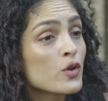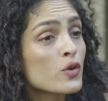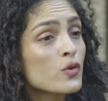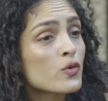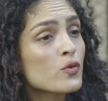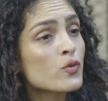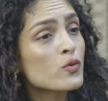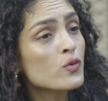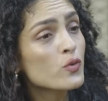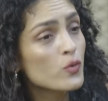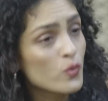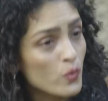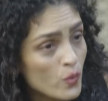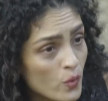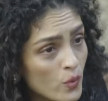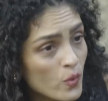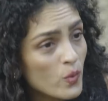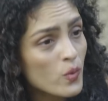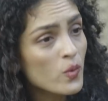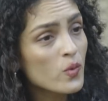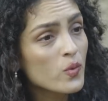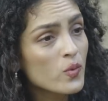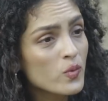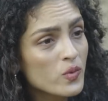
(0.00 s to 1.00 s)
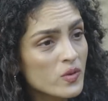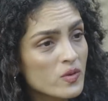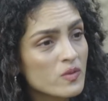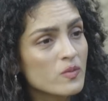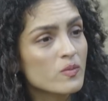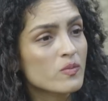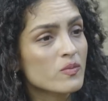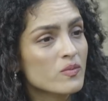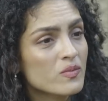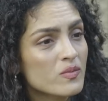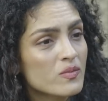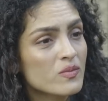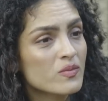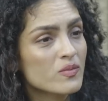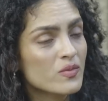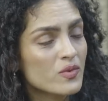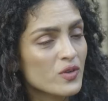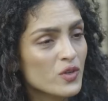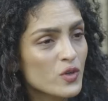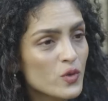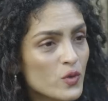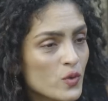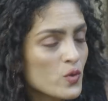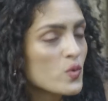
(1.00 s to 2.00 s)
you
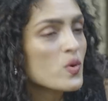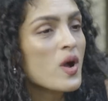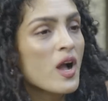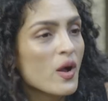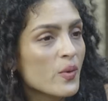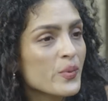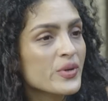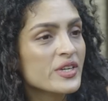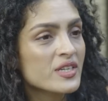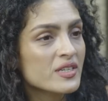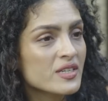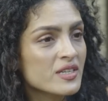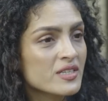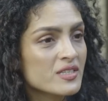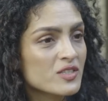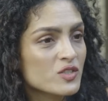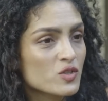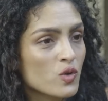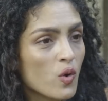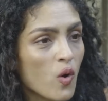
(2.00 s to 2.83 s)
know how it is.